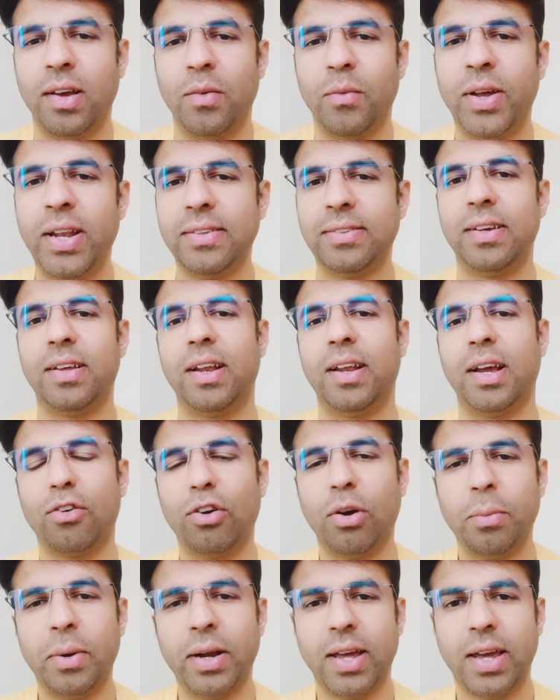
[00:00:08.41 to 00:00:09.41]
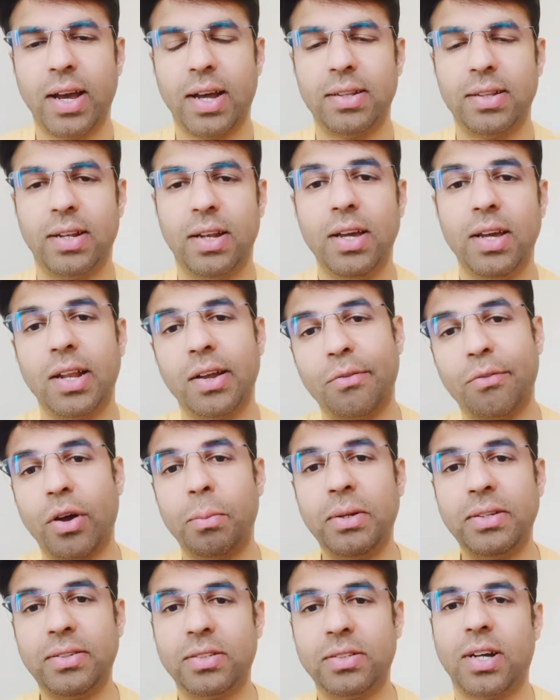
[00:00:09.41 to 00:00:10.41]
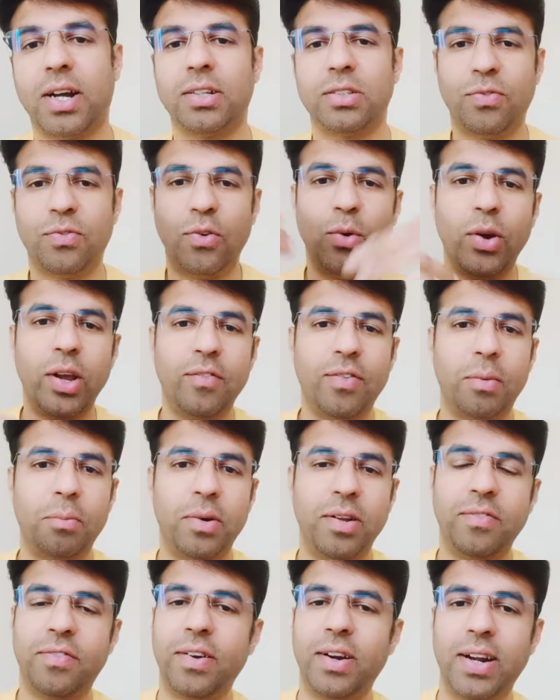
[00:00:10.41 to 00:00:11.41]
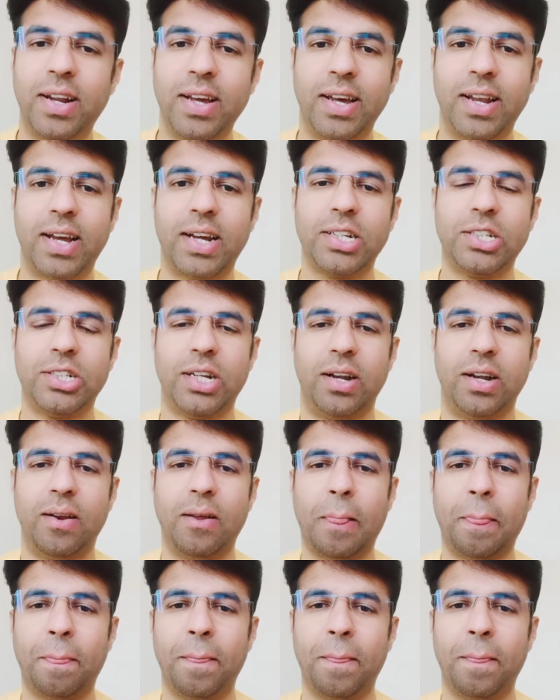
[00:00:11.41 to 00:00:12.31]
When I say requirement gathering, requirement starts flowing from different direction.